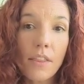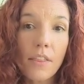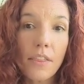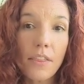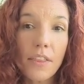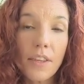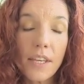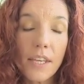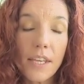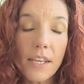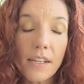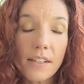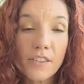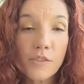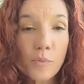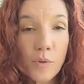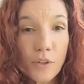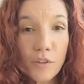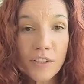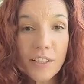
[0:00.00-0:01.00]
the
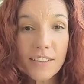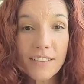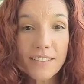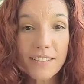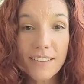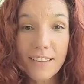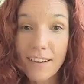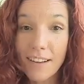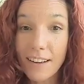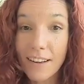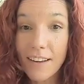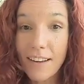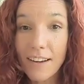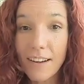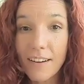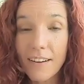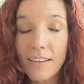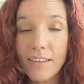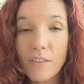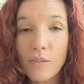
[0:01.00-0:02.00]
experience that I
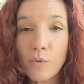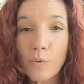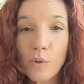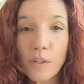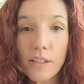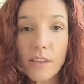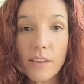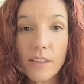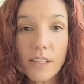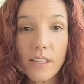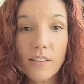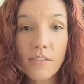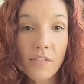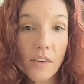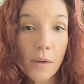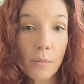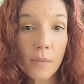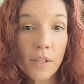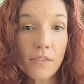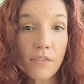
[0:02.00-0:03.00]
had with the
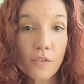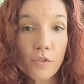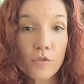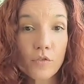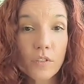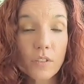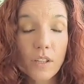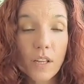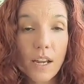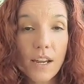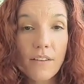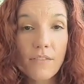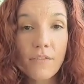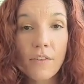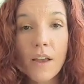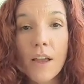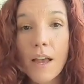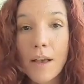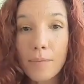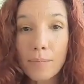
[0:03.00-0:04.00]
Family First
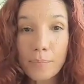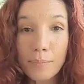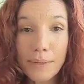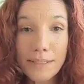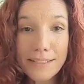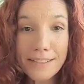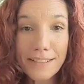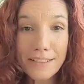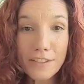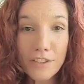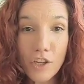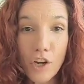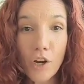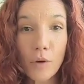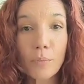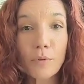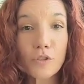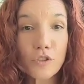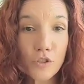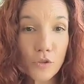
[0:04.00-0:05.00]
Life business
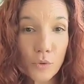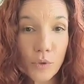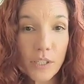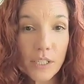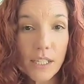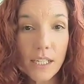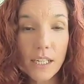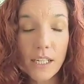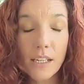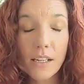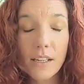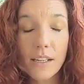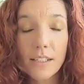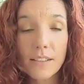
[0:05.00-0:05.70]
opportunity.